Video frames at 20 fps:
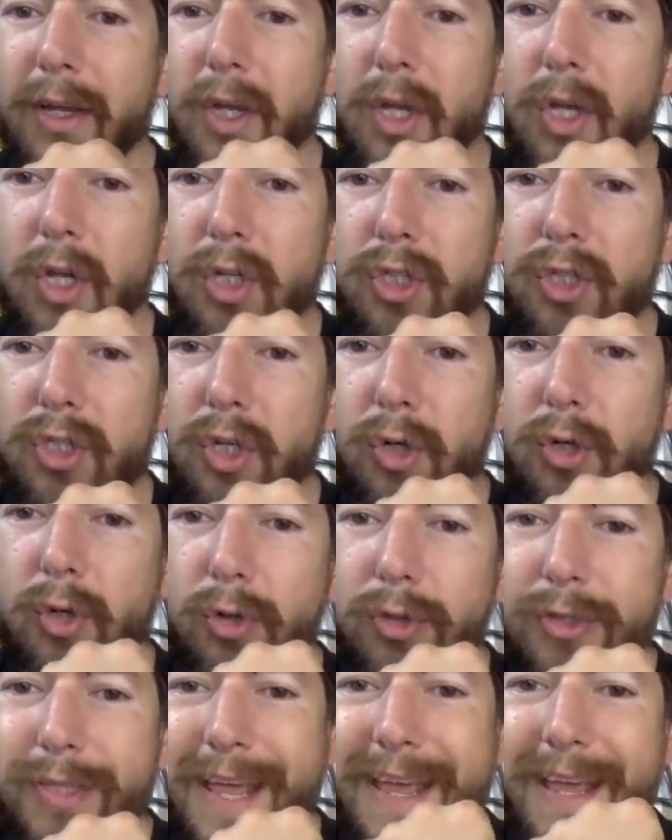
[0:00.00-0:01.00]

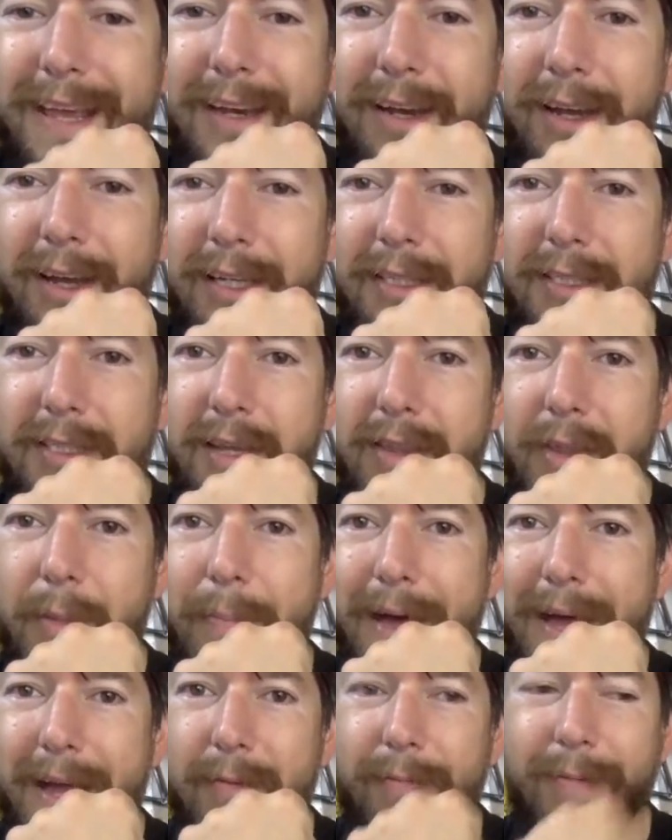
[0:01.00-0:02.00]
circle tan lines on the
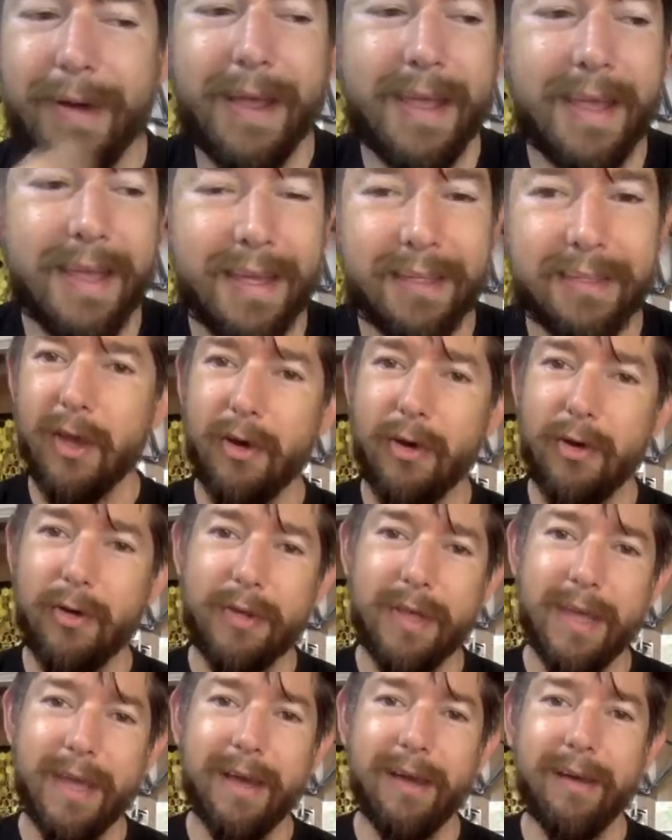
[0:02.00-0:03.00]
back of my hands. Oh
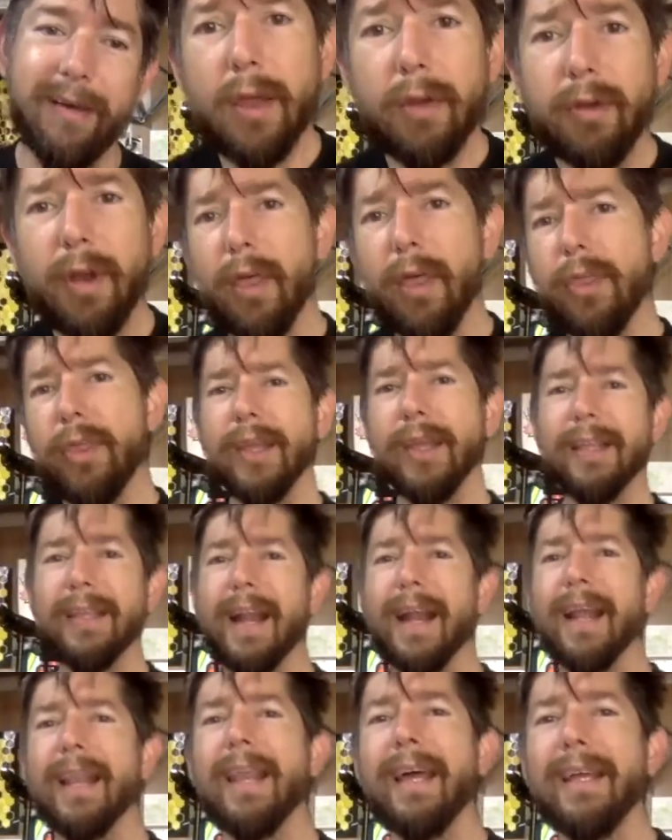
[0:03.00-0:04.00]
yeah. Another thing
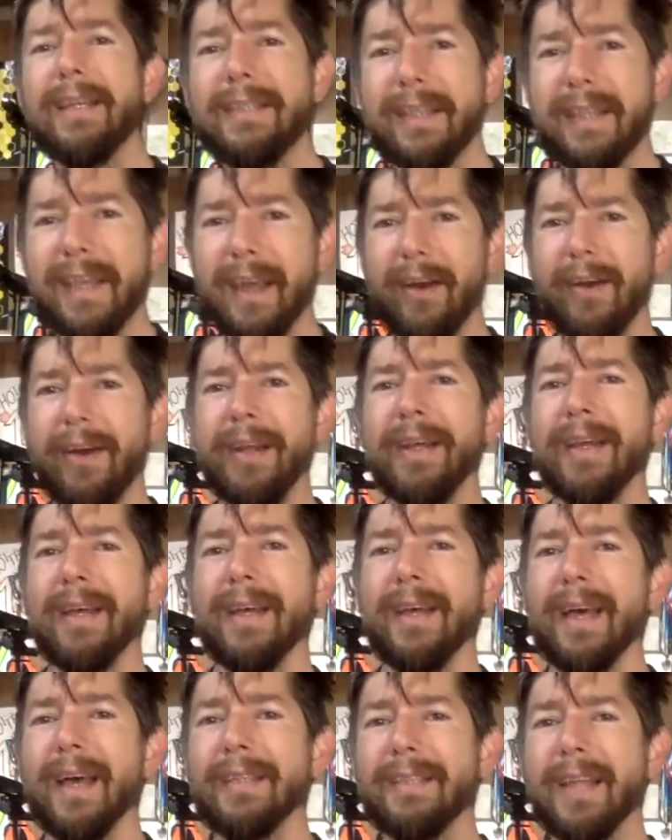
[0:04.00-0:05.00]
that I like to carry,
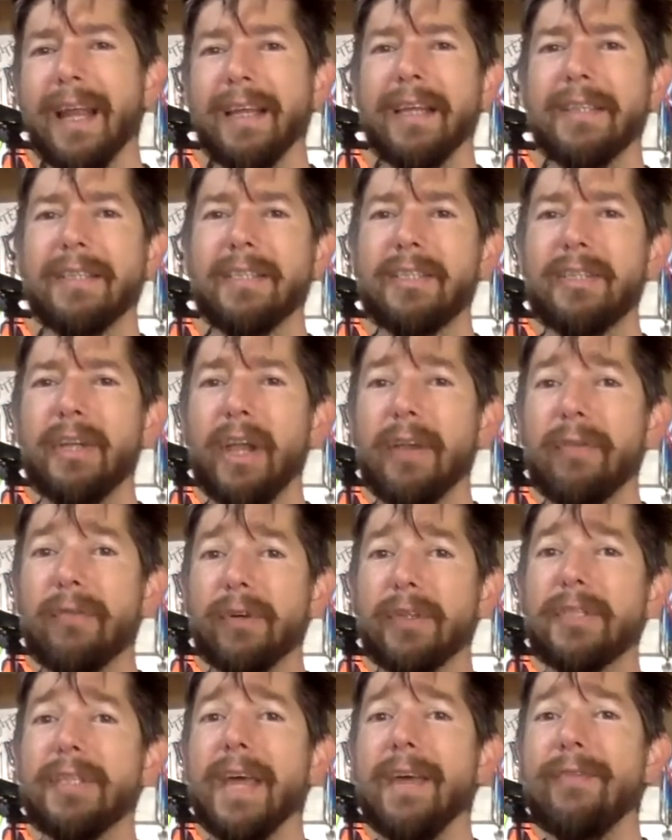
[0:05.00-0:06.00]
it's not necessarily
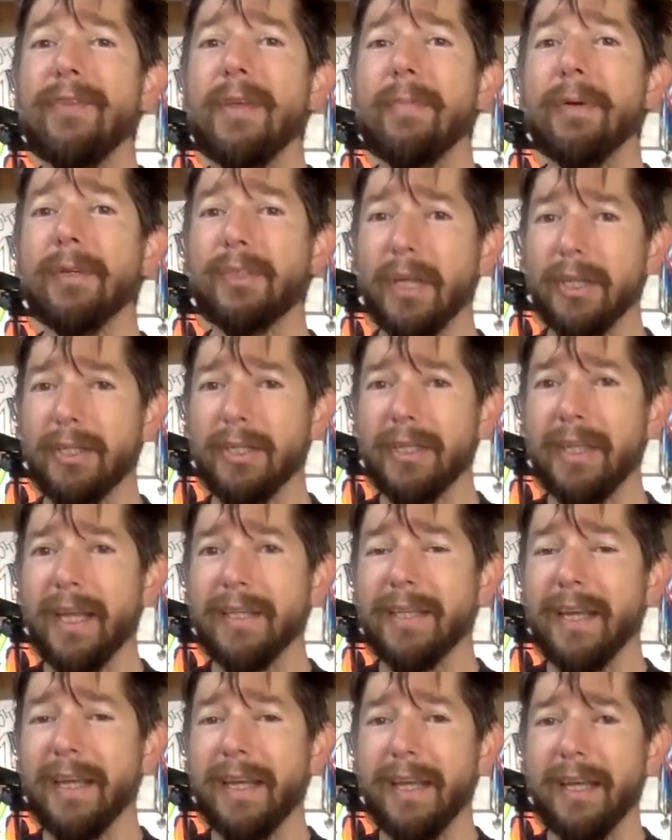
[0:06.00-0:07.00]
for safety, but just in
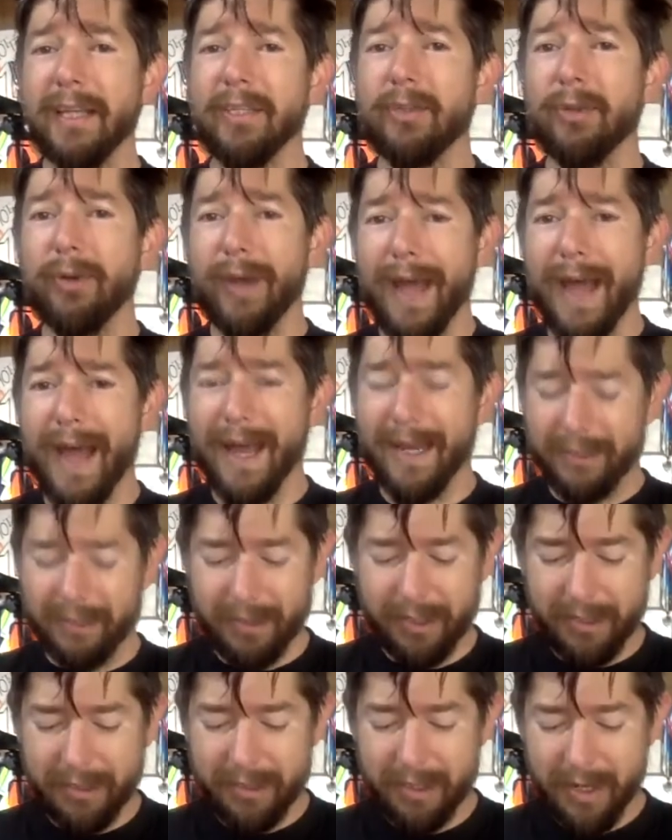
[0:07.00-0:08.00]
case I get into an
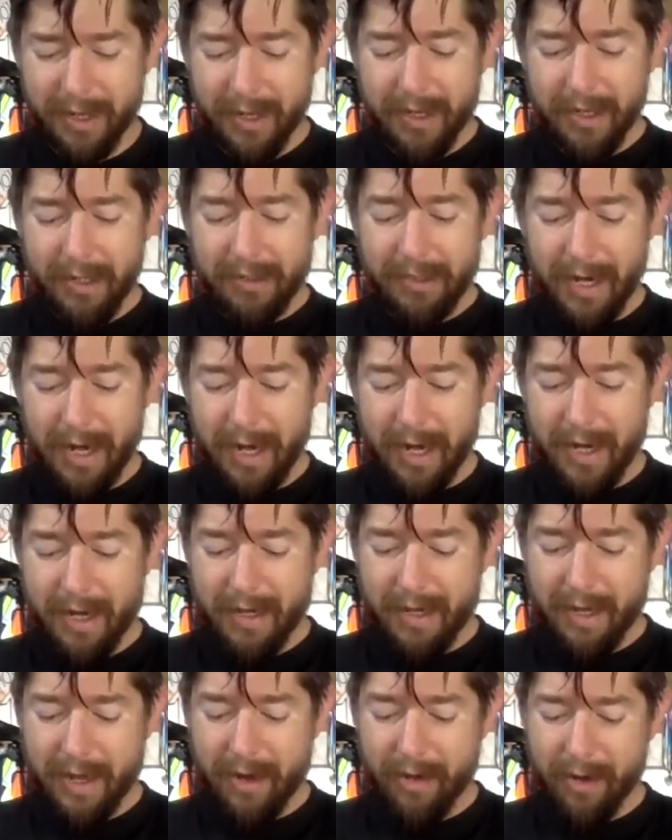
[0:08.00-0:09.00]
accident, is
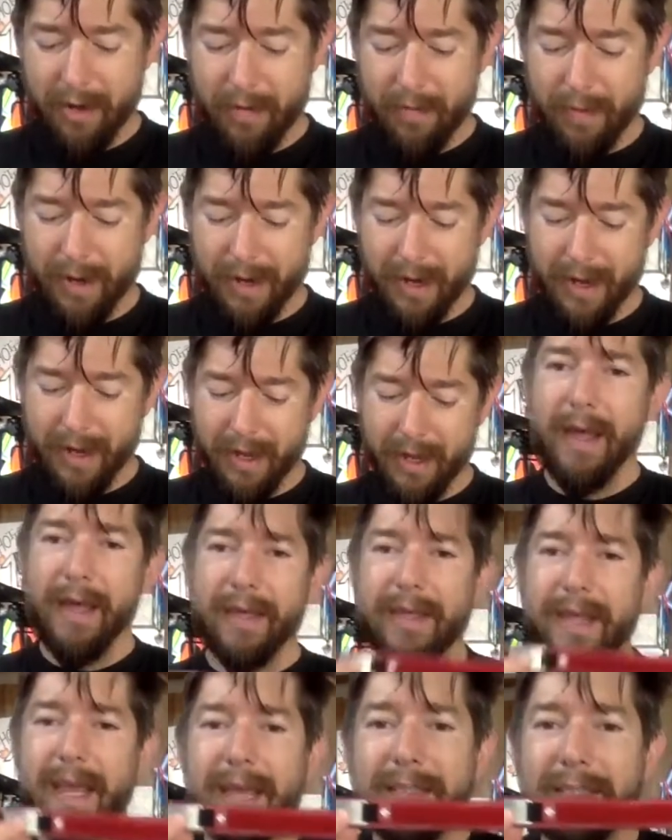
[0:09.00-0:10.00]
I carry my
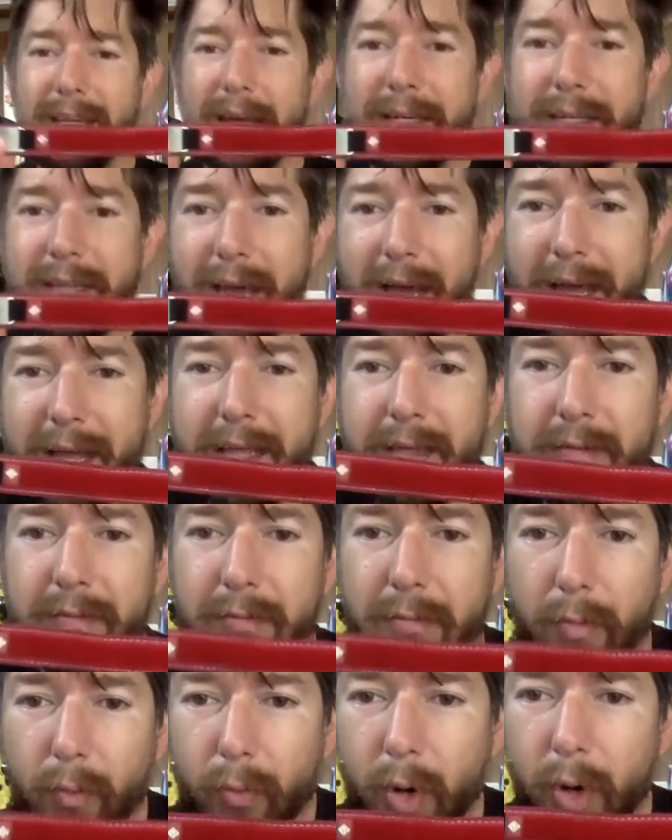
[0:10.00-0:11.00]
in case I die
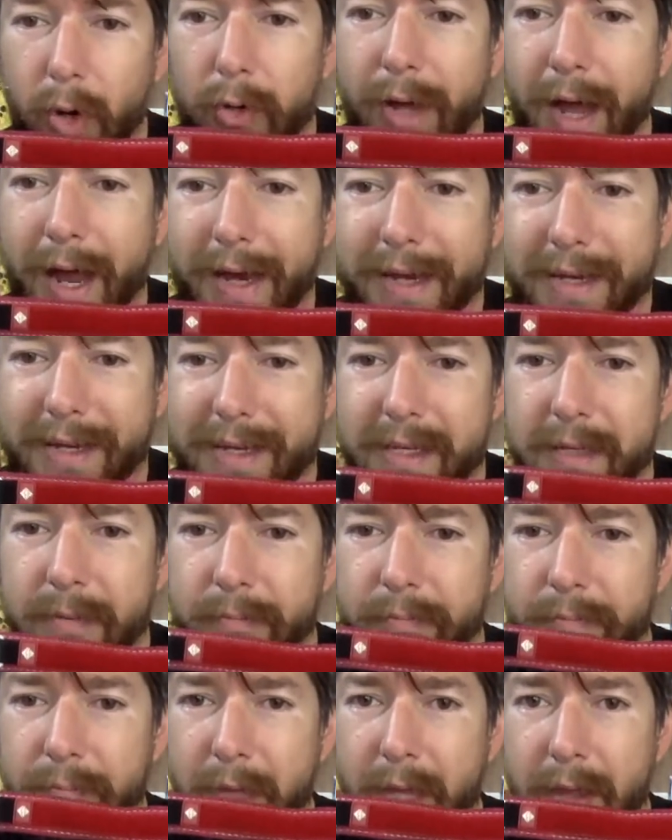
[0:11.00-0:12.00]
road ID.
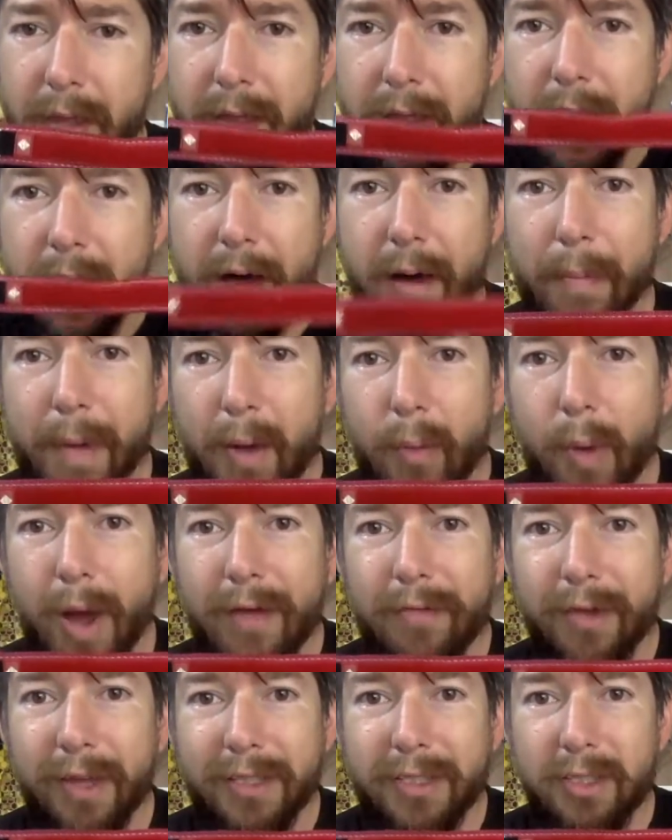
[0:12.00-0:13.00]
My
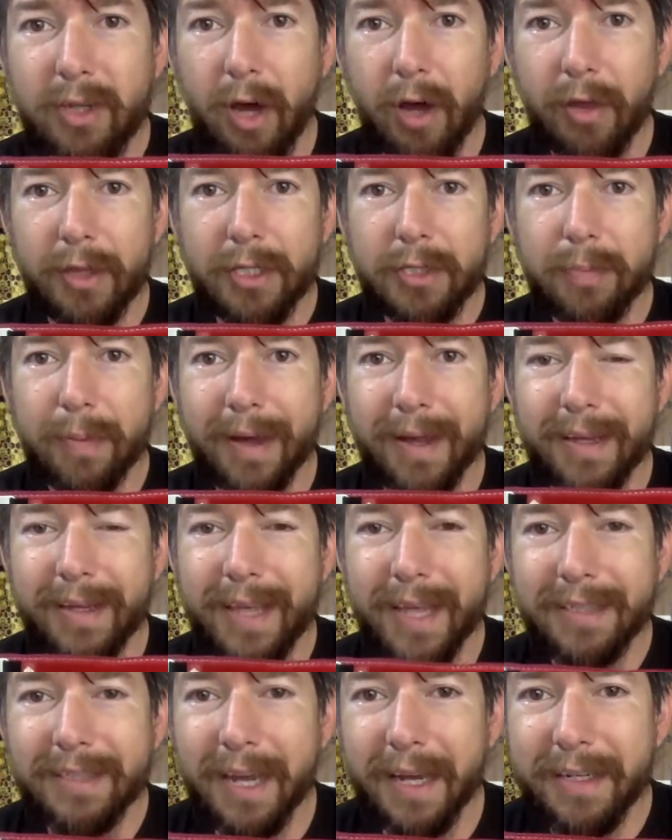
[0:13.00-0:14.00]
wife likes to call this my in
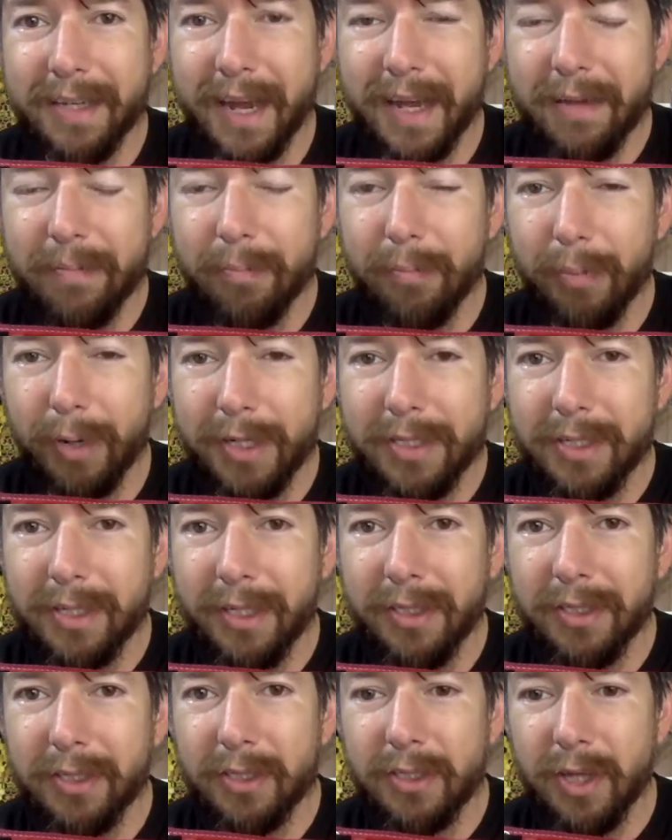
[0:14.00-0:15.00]
case I die
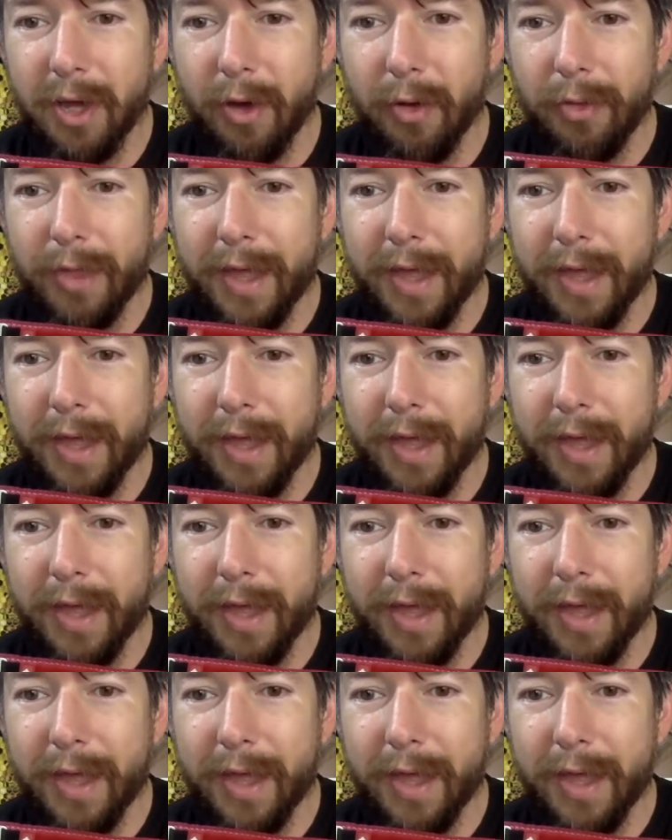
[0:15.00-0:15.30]
bracelet, so they